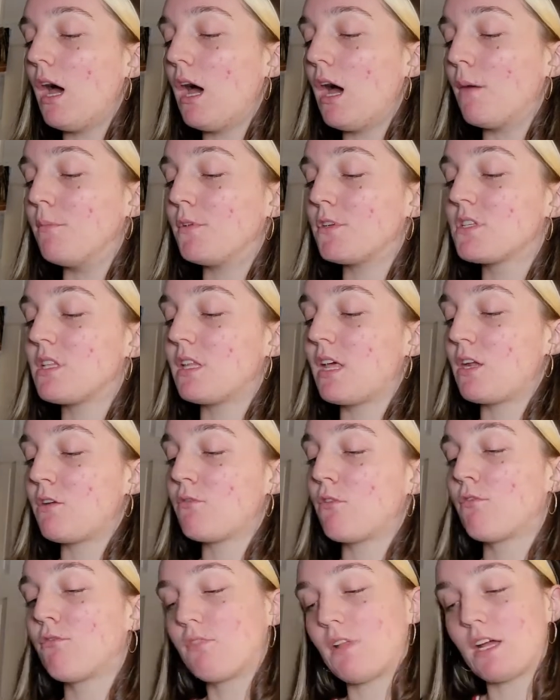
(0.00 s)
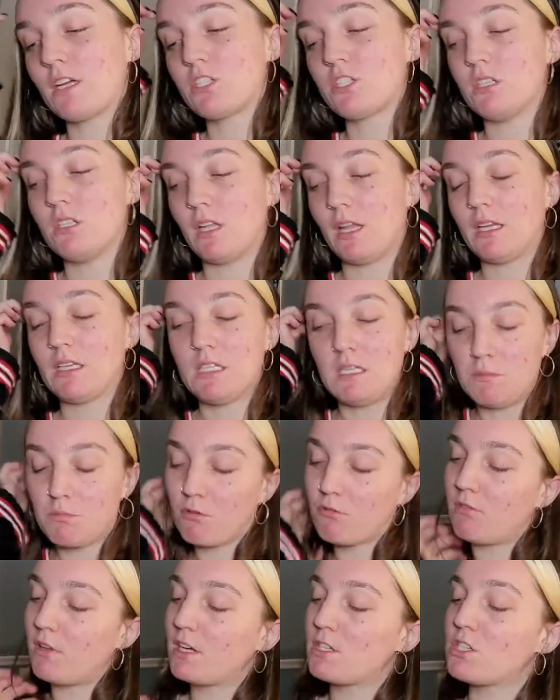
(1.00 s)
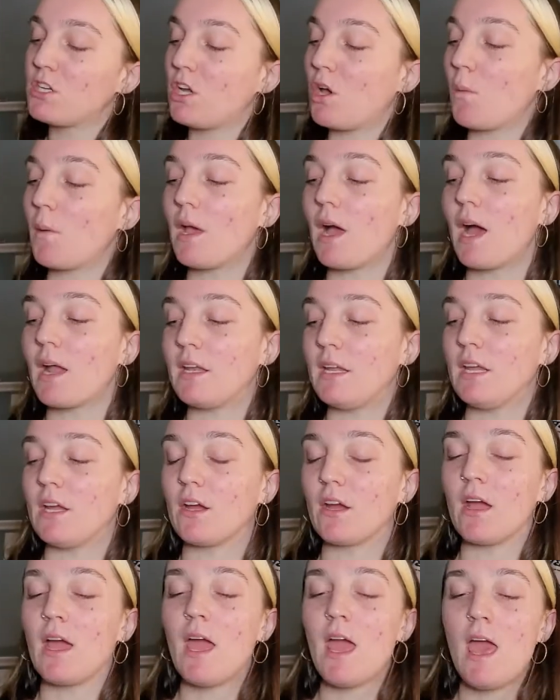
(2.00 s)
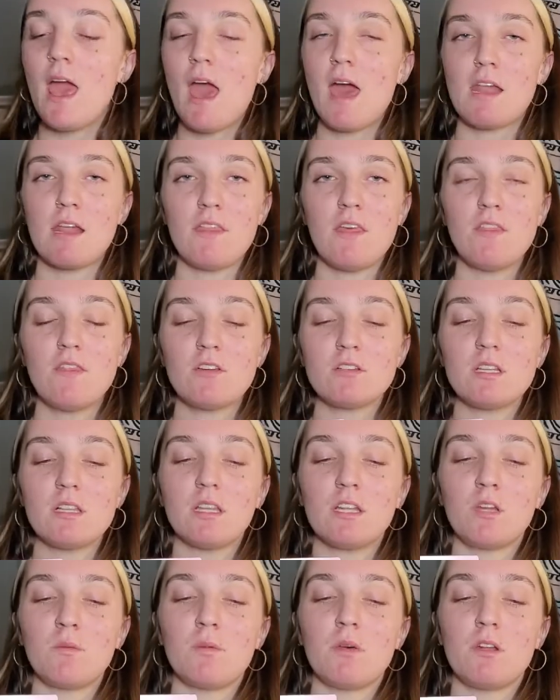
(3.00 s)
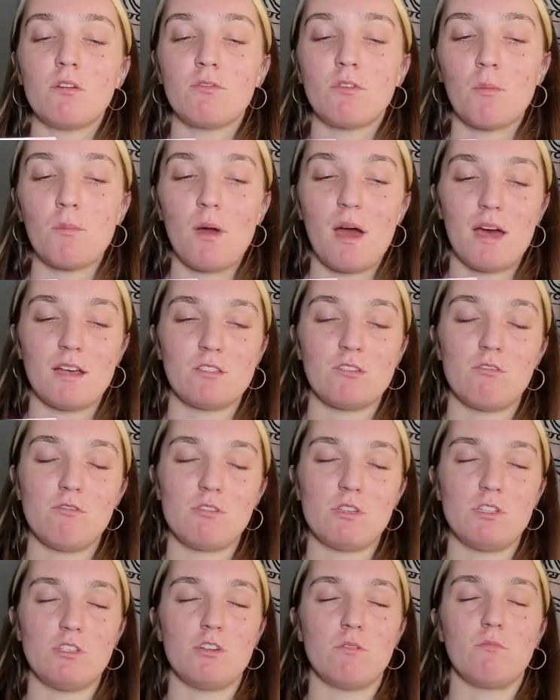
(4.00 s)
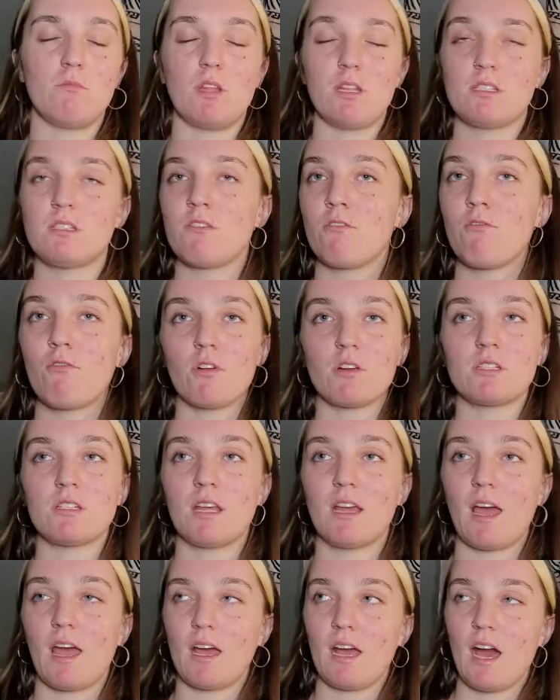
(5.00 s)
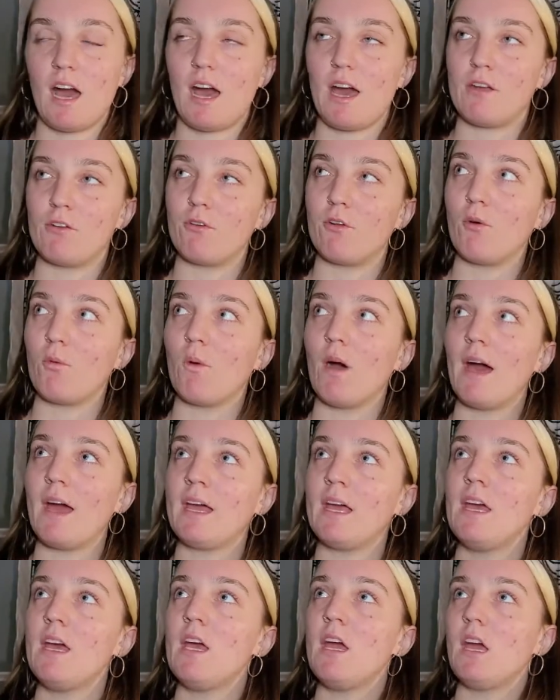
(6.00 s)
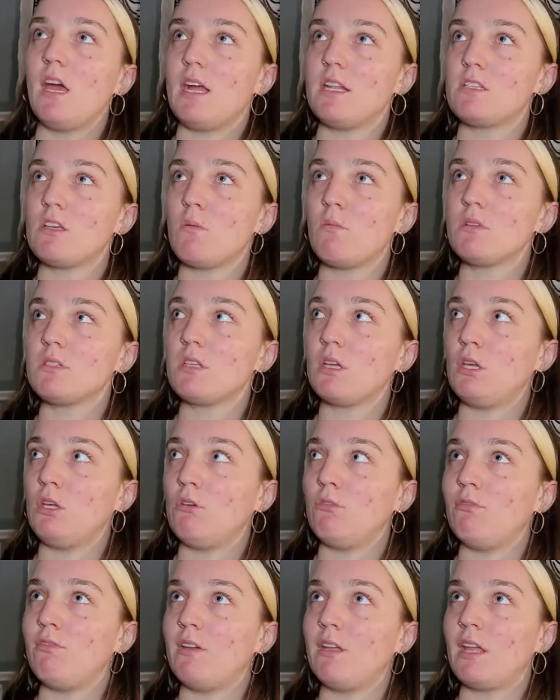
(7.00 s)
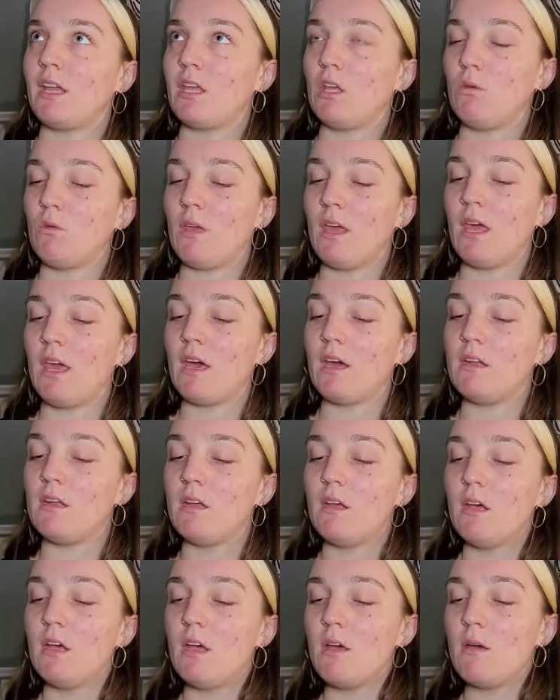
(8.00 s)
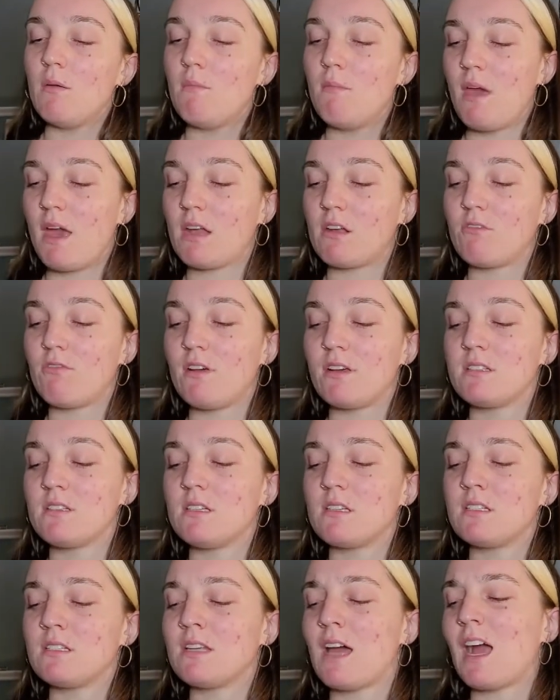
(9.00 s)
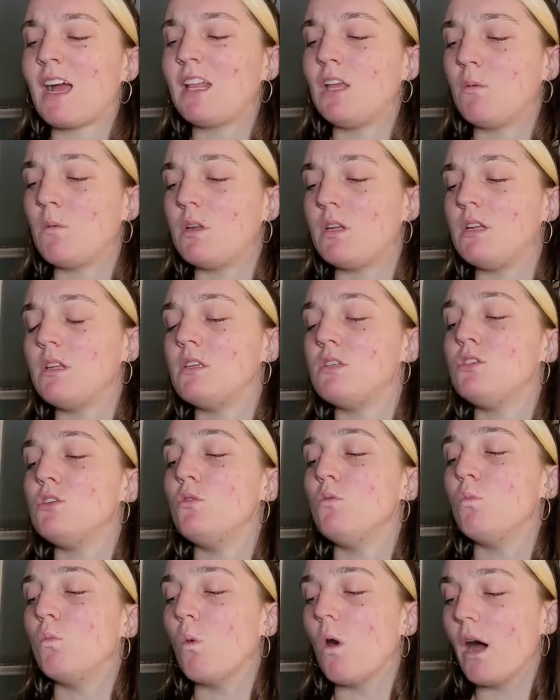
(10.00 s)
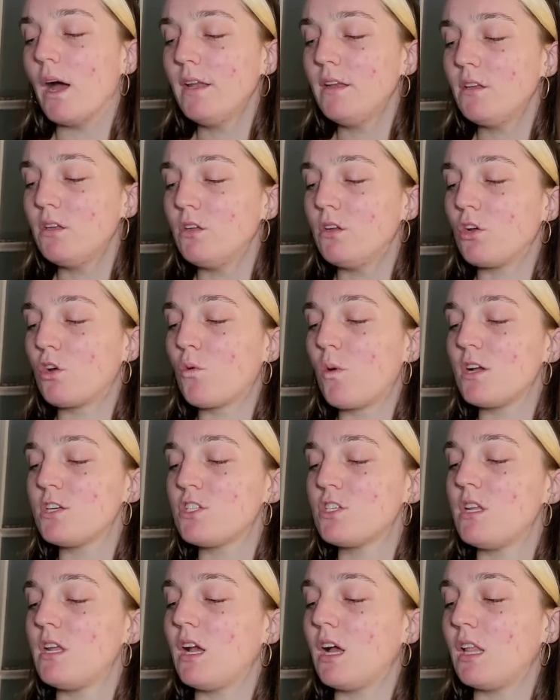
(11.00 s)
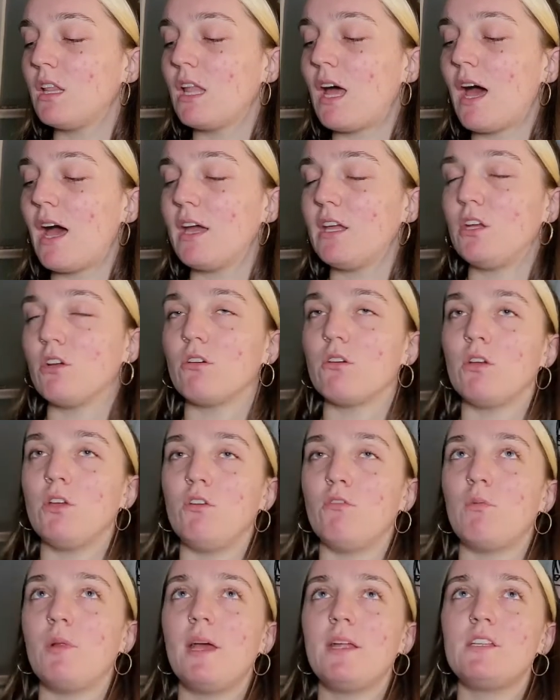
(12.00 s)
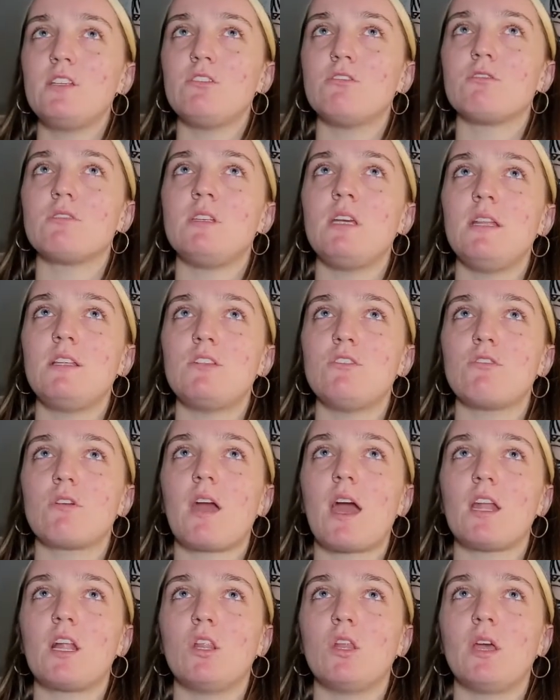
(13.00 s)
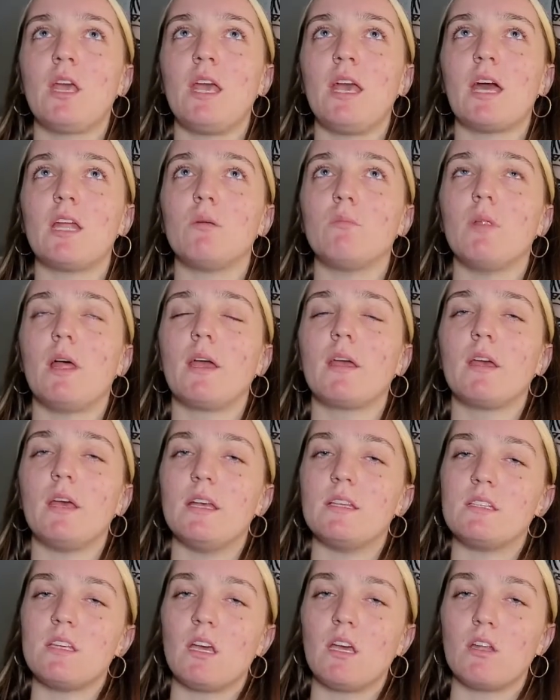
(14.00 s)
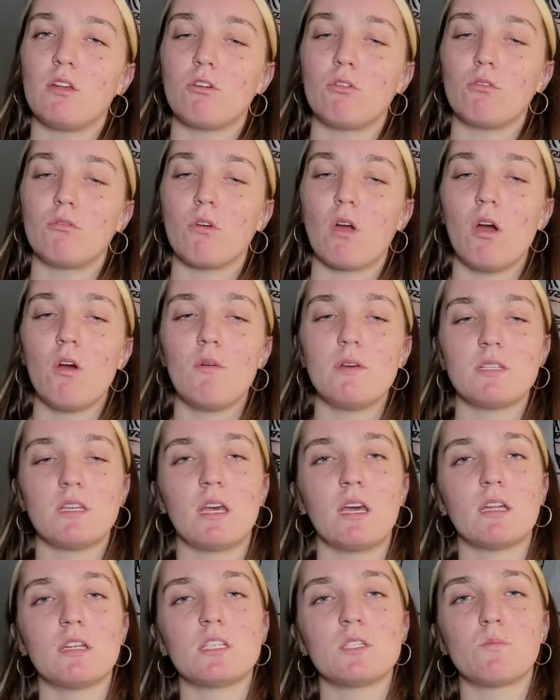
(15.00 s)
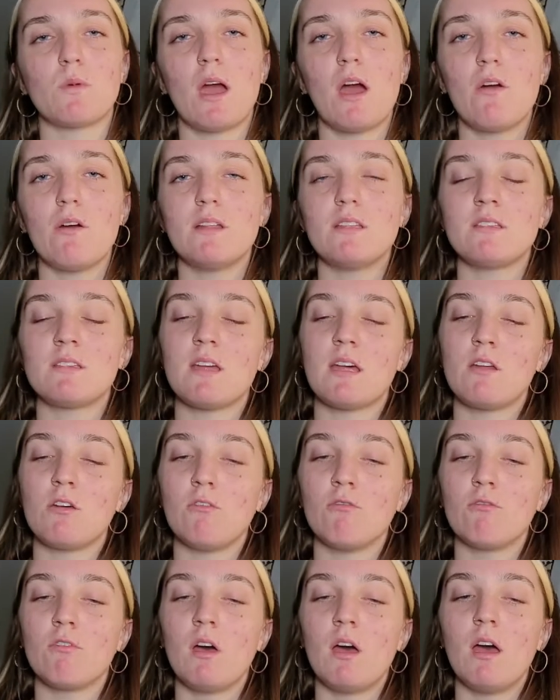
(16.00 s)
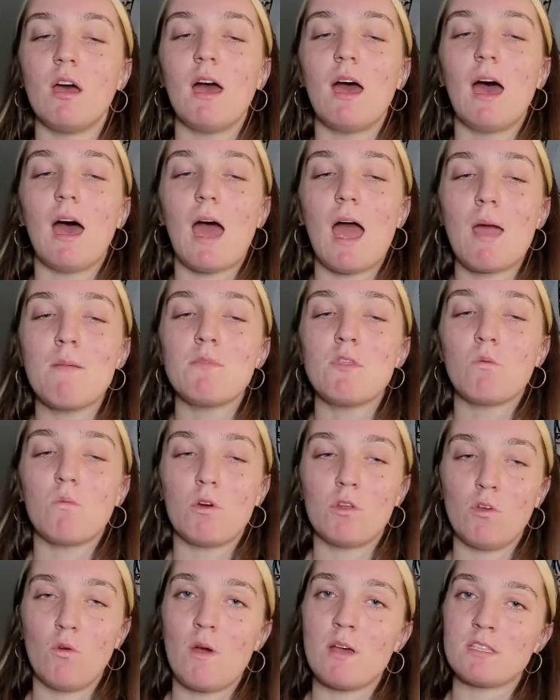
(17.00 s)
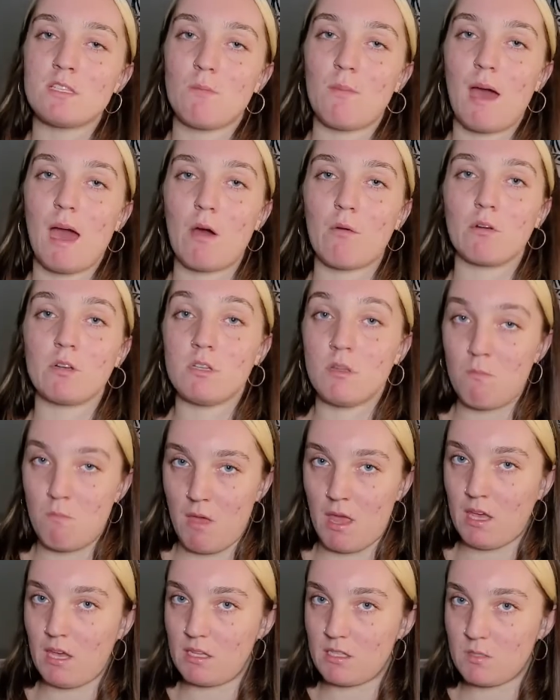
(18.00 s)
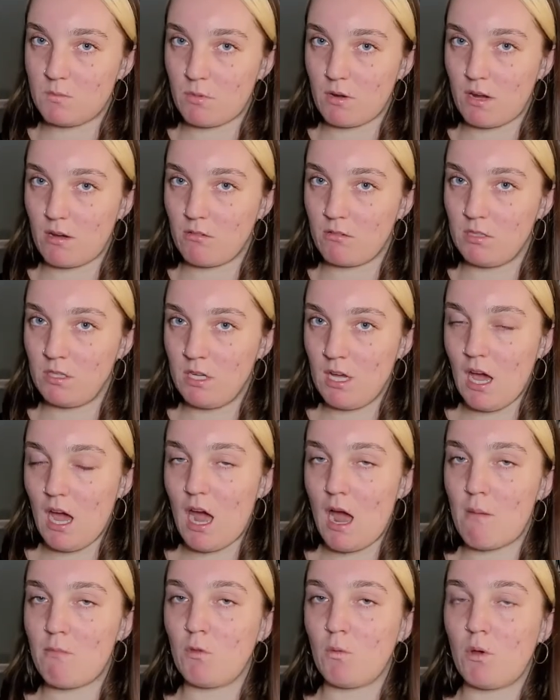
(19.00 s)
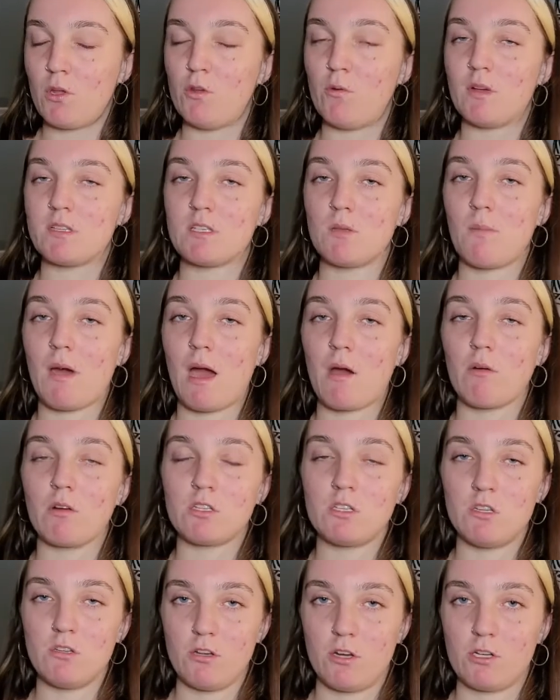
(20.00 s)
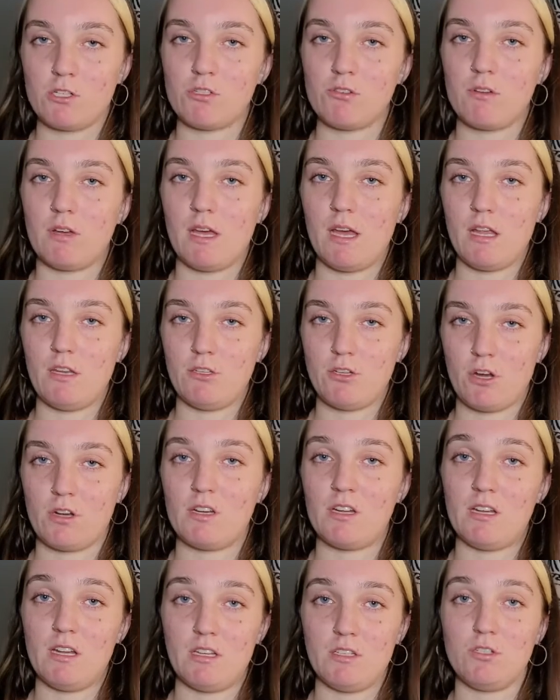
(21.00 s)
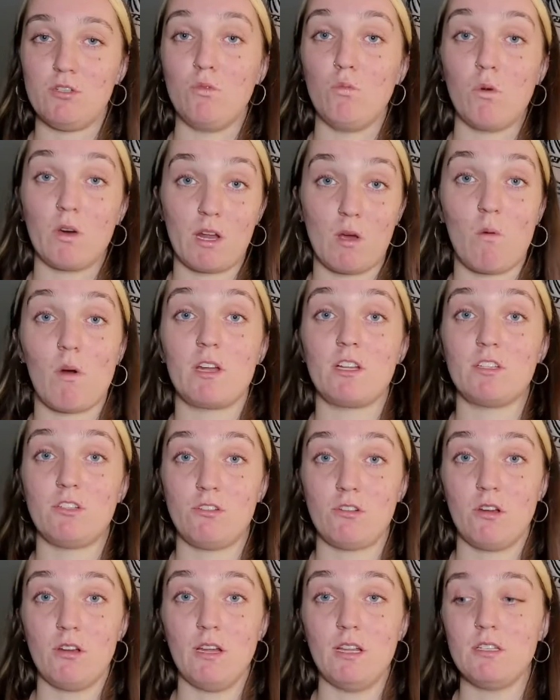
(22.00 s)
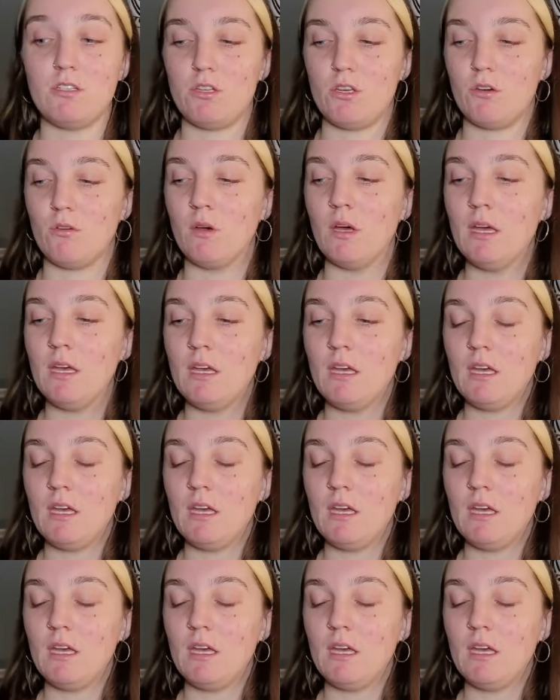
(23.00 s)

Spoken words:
There's a lot of reflection, like deep reflection going on here. And I think there's a little bit of imposter syndrome. That's the first thing I got. I don't know why. It's almost like you feel like you can't manifest exactly what it is you want. You're questioning a lot. You planted your seeds and you're kind of looking at them like, is it going to grow? Is it going to sprout? Instead of, I'm the one who has the power to make it sprout. I'm the one who has the power to nurture it and turn it into what I want it to turn into.